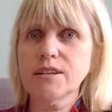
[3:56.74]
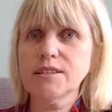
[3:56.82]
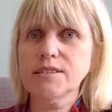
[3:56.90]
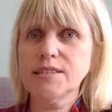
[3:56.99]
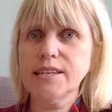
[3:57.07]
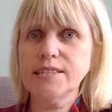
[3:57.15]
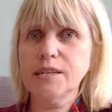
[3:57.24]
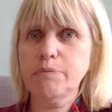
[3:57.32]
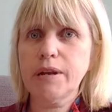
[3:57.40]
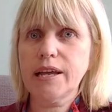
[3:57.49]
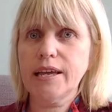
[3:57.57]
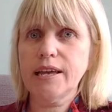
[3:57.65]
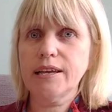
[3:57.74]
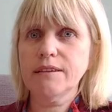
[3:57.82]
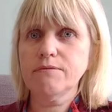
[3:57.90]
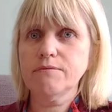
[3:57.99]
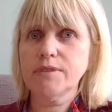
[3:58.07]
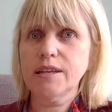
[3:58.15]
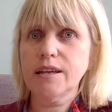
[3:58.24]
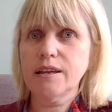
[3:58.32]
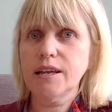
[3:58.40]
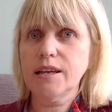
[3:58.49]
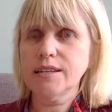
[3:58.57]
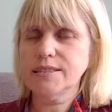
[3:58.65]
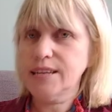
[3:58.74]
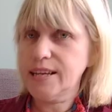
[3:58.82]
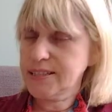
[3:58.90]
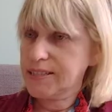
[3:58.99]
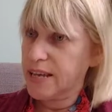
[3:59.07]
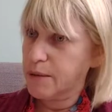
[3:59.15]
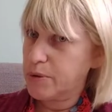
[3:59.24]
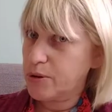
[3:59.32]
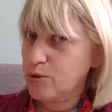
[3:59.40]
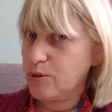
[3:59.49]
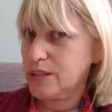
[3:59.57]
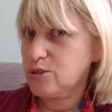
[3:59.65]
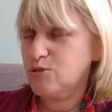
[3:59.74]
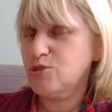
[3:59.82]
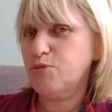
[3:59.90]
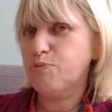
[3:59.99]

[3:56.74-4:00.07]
CD player, turntable and all that sort of stuff.